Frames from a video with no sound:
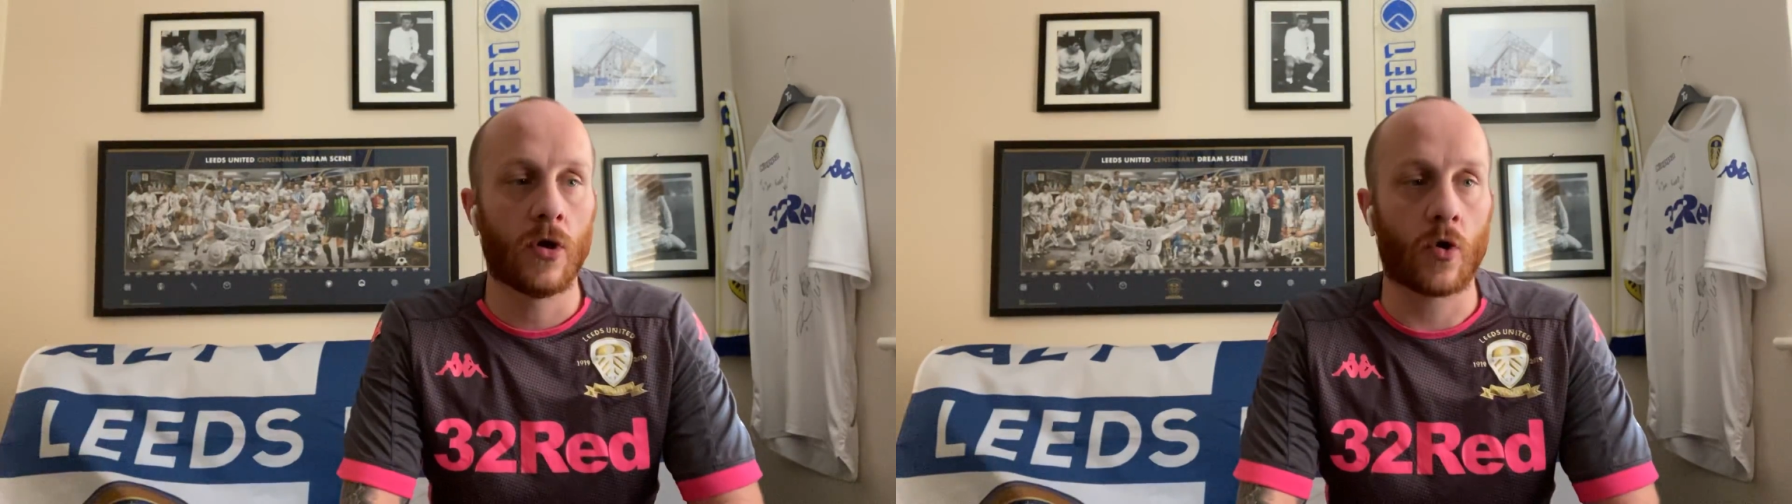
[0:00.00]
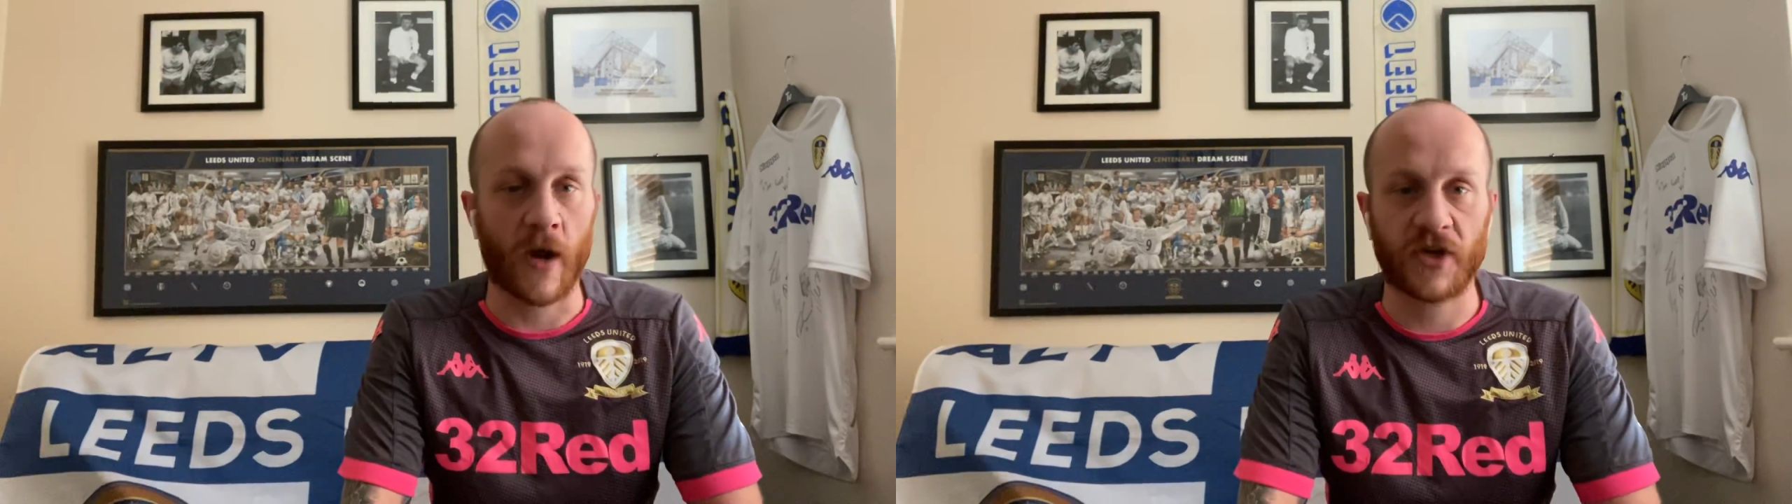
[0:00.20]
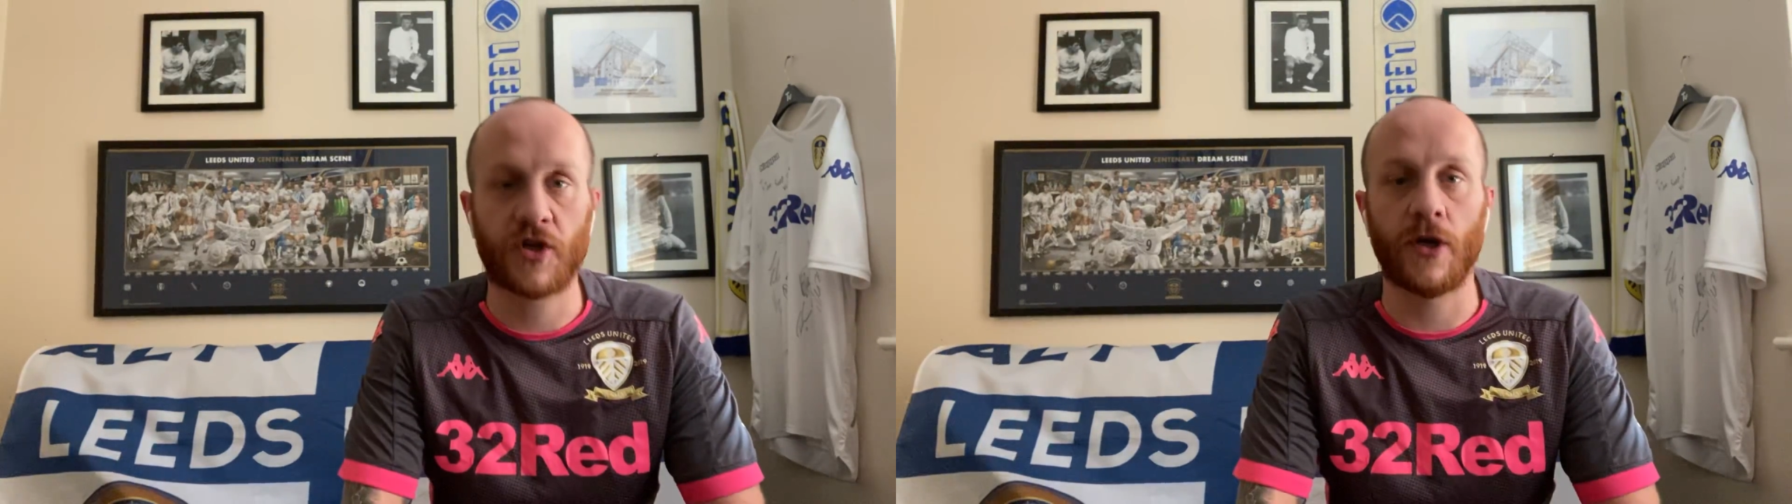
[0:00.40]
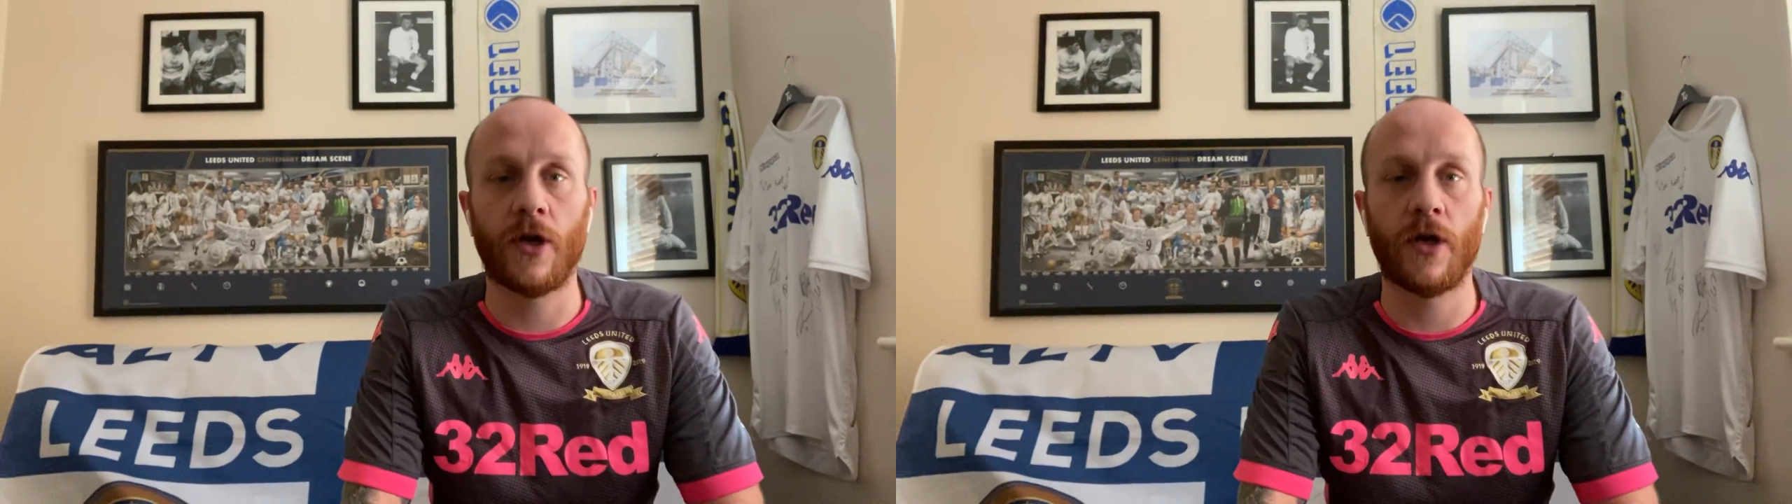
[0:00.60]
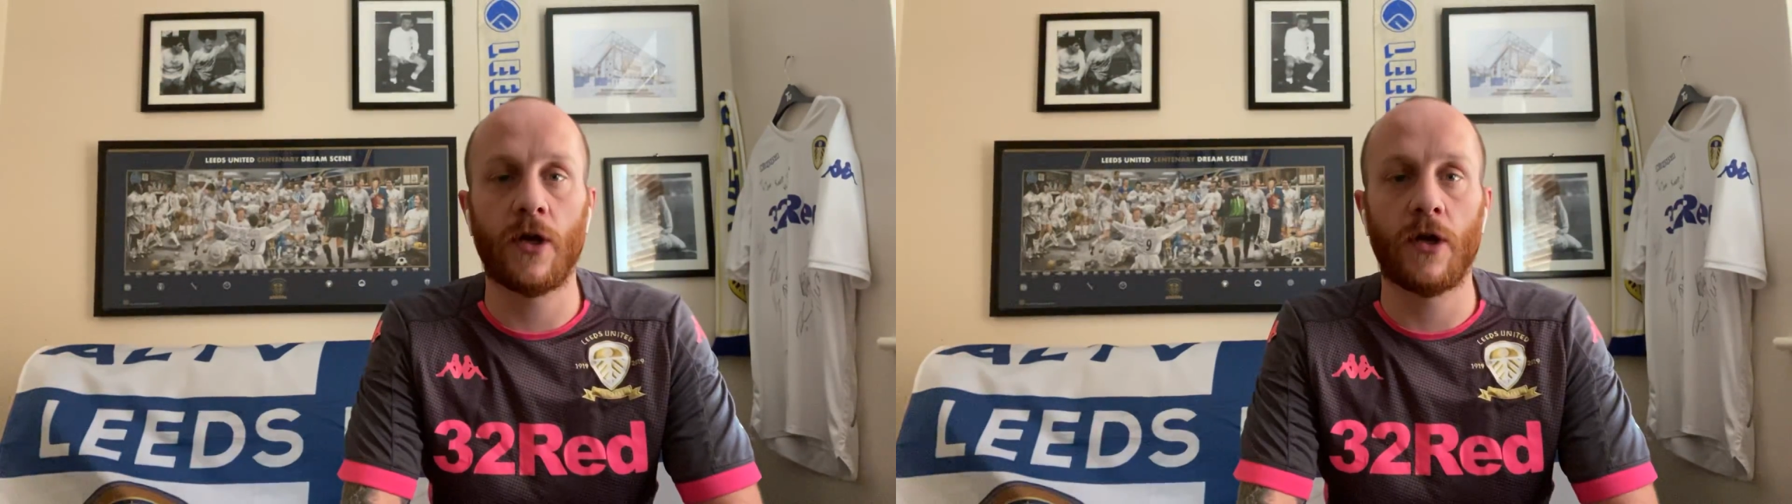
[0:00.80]

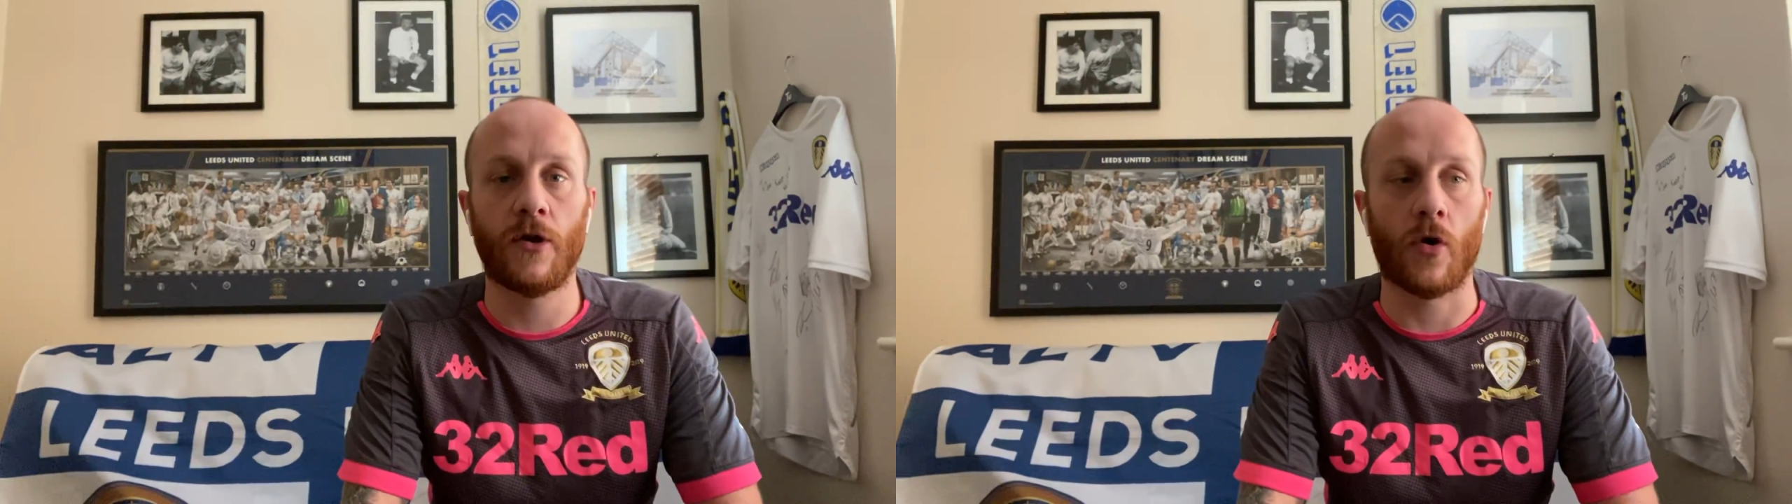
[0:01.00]
question